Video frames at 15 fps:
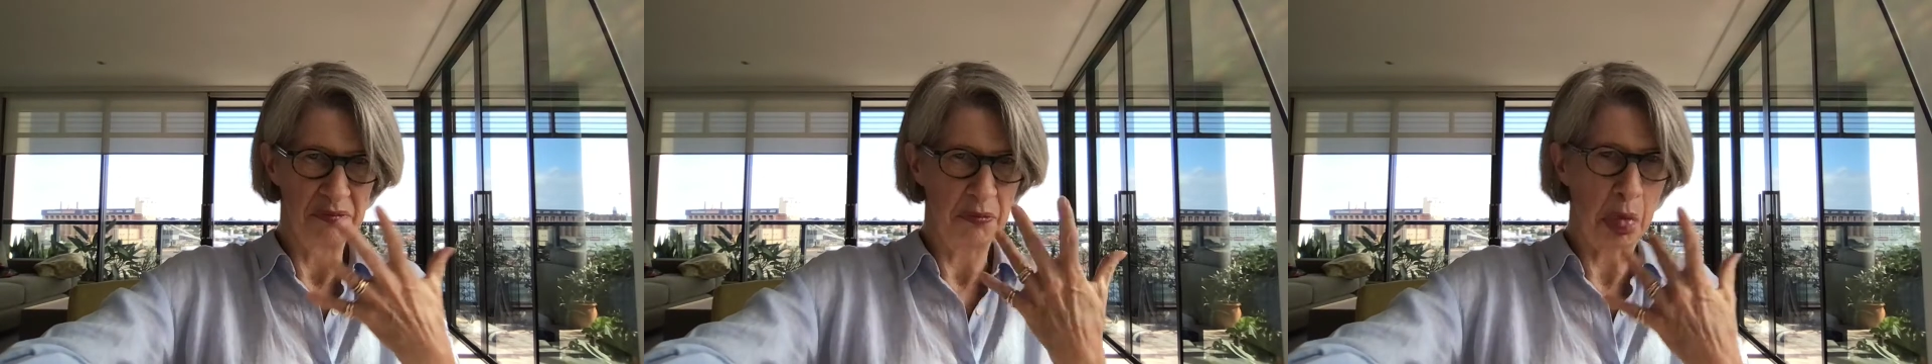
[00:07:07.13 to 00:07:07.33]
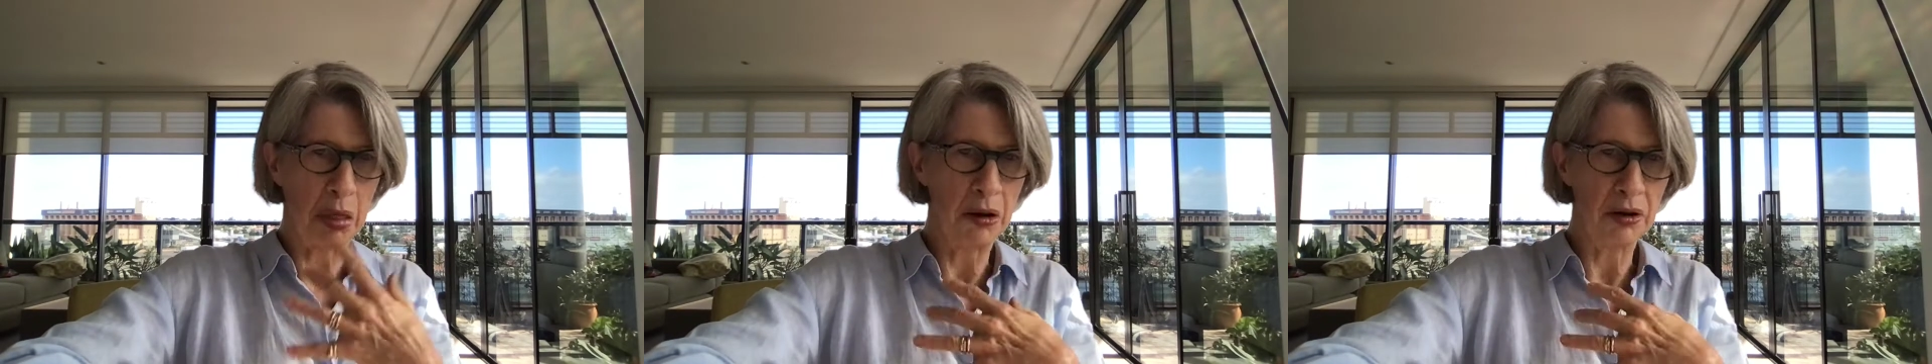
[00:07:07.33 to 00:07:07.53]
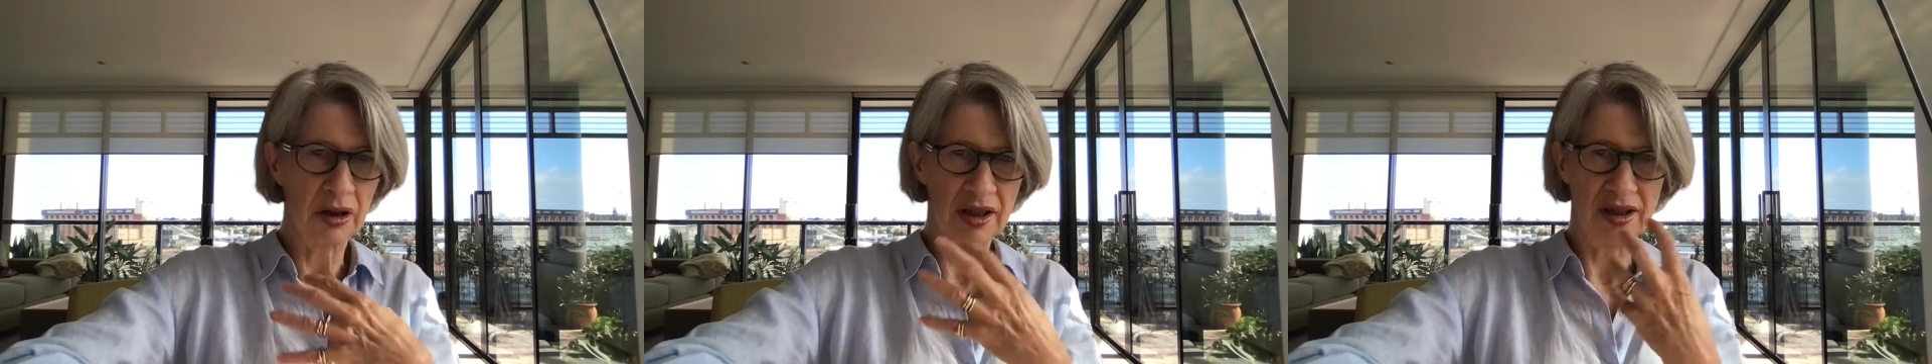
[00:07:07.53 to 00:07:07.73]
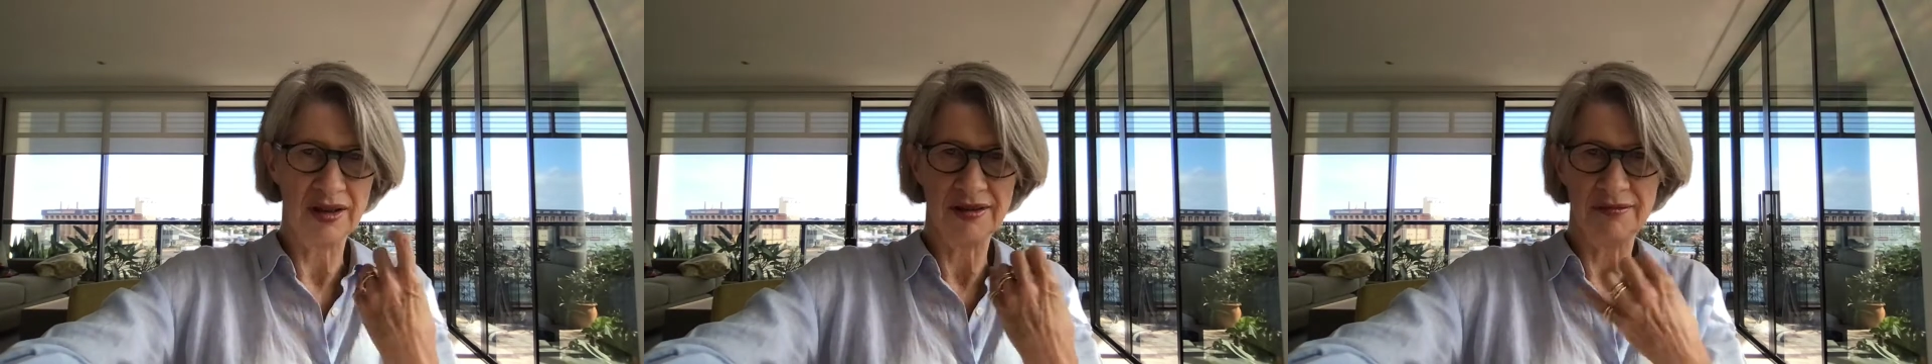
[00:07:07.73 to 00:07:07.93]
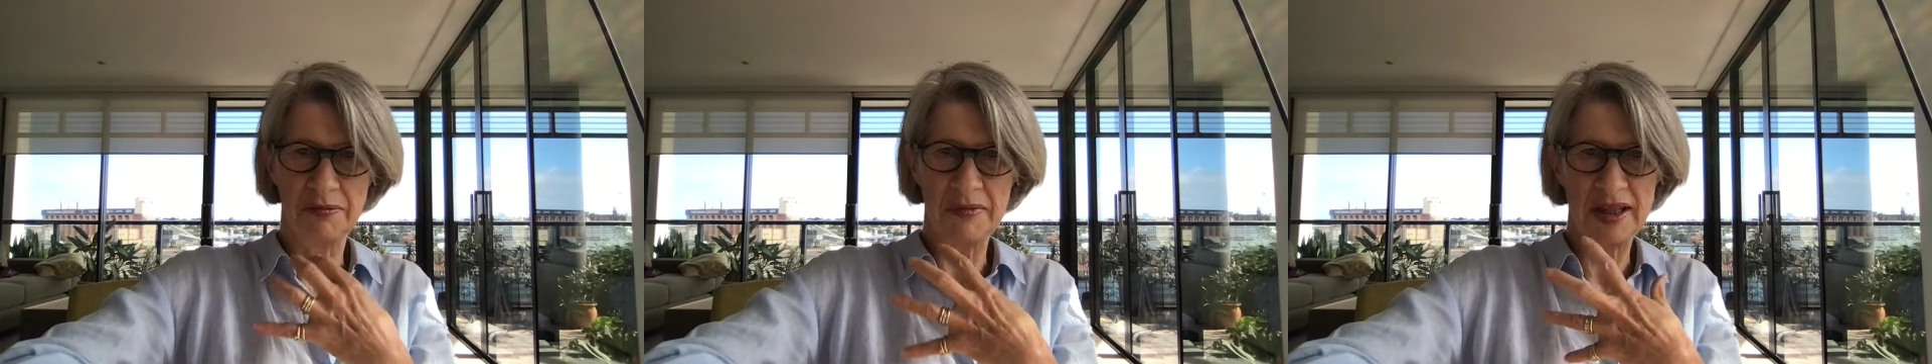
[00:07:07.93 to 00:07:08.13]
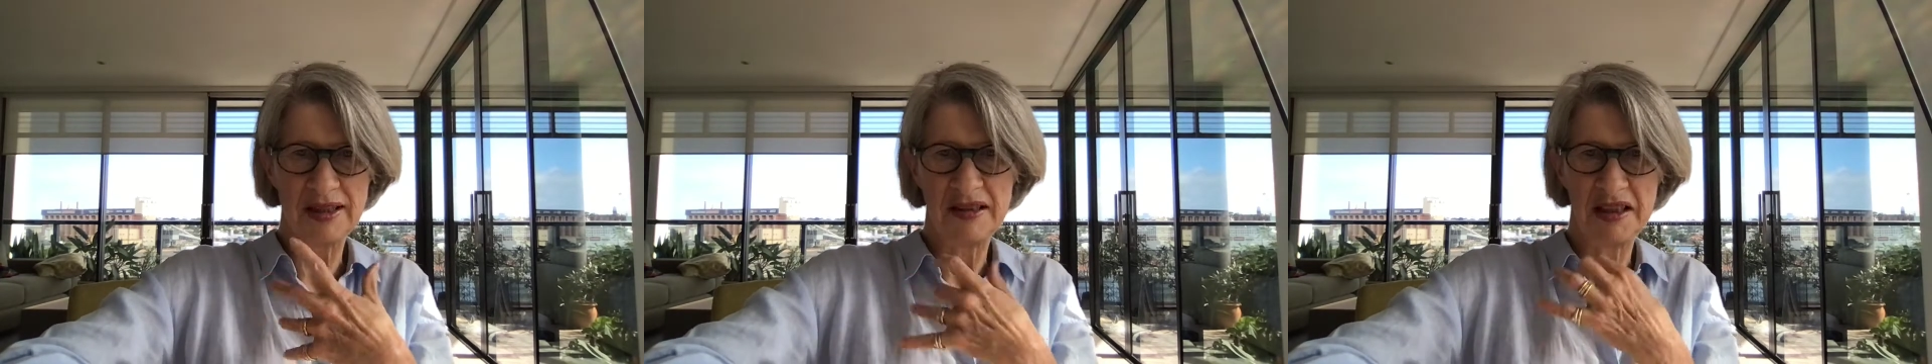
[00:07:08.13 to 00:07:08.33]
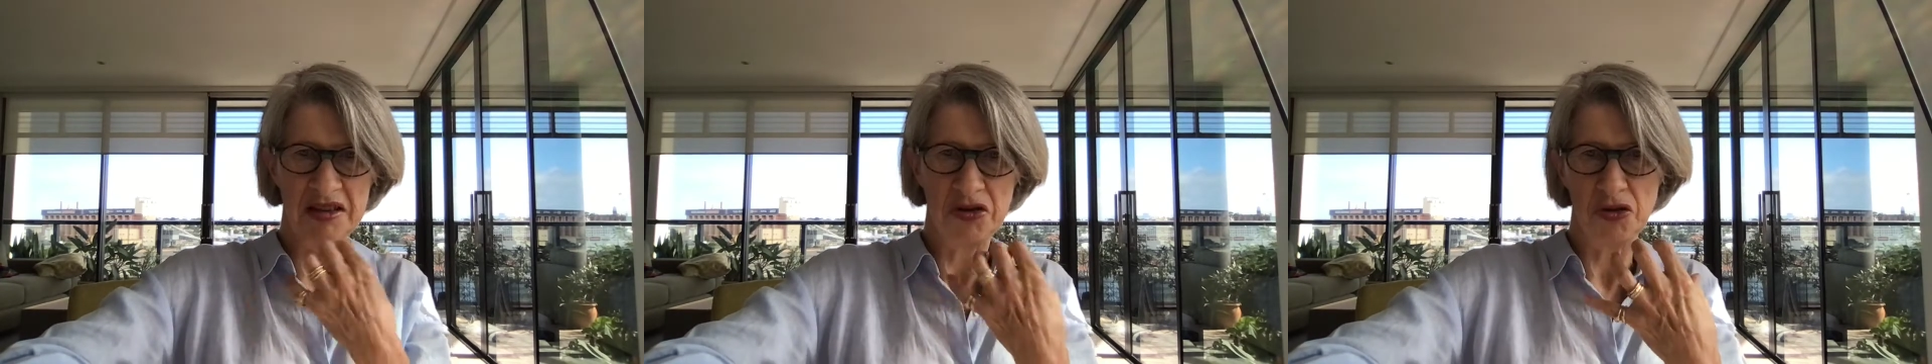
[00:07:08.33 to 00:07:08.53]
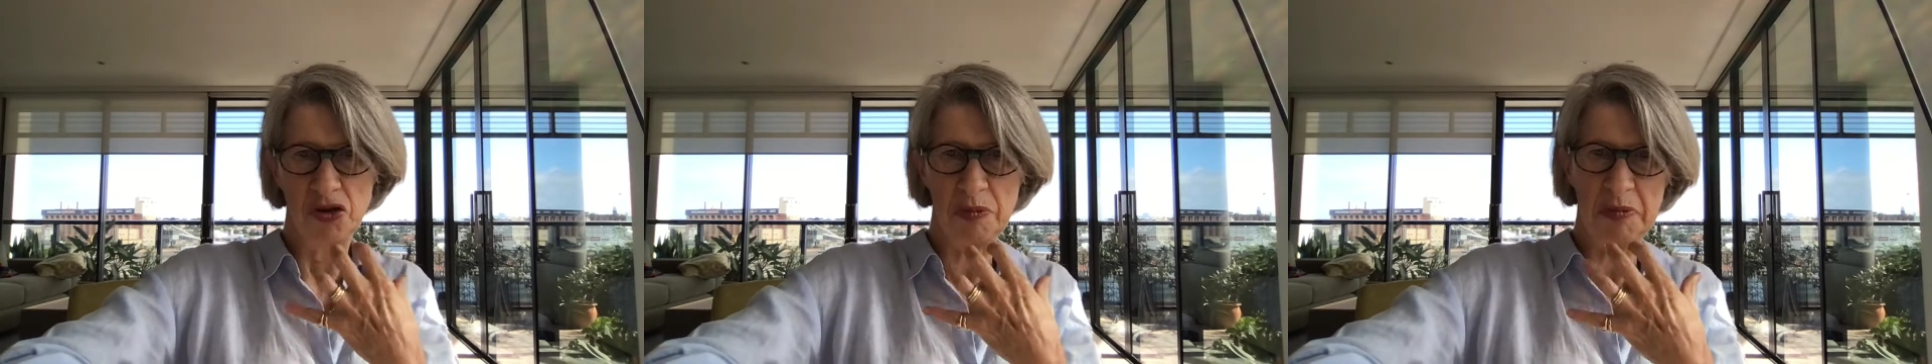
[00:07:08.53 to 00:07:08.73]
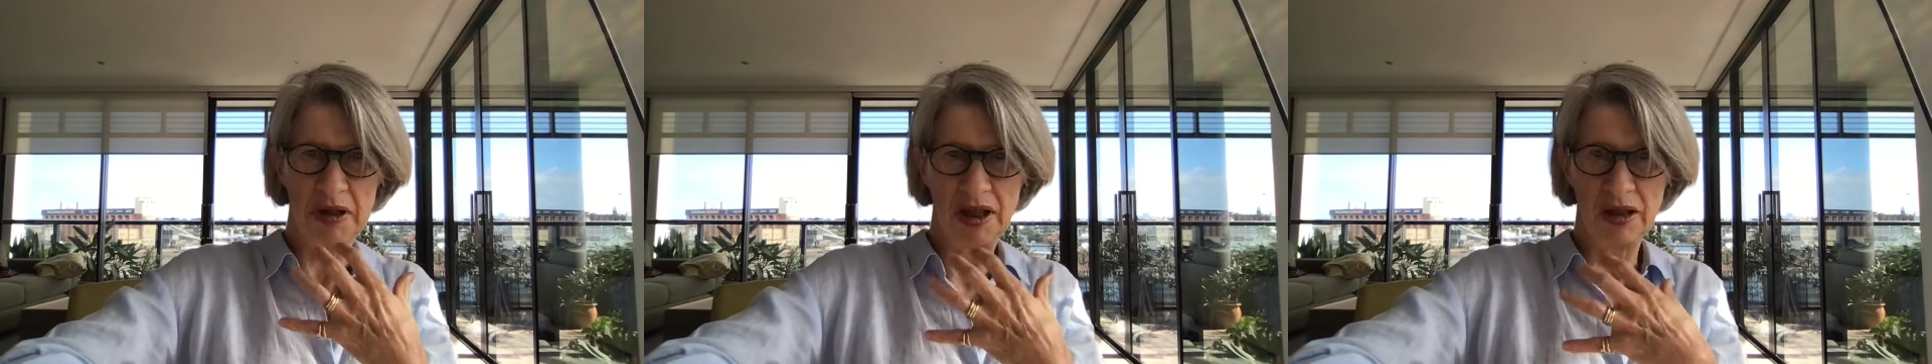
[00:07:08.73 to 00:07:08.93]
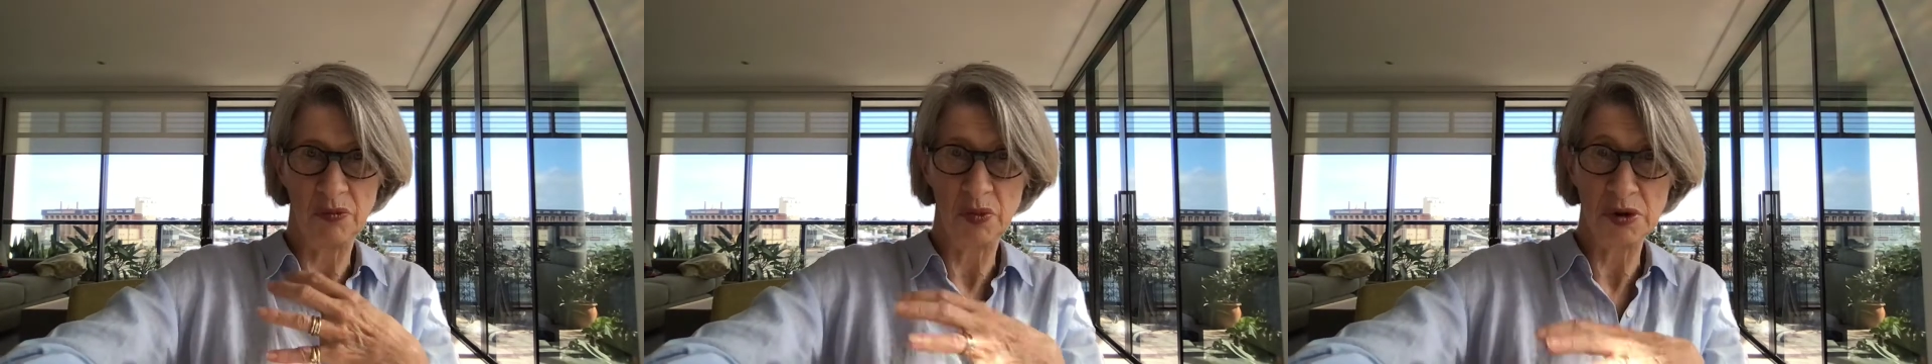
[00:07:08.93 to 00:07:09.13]
lurky and messy and
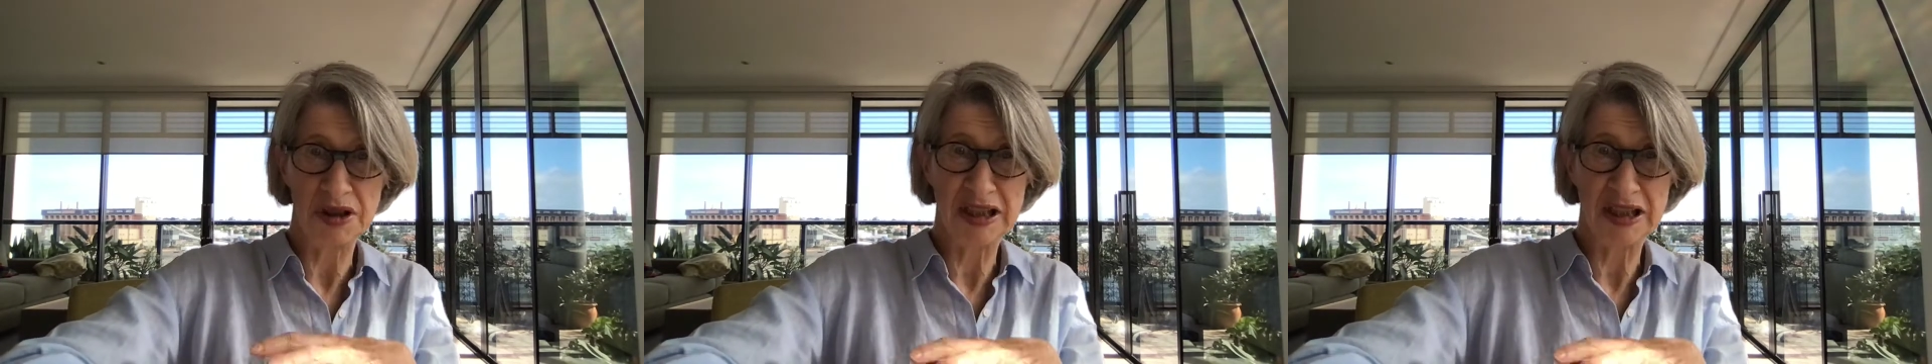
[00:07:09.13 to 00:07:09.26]
drippy and will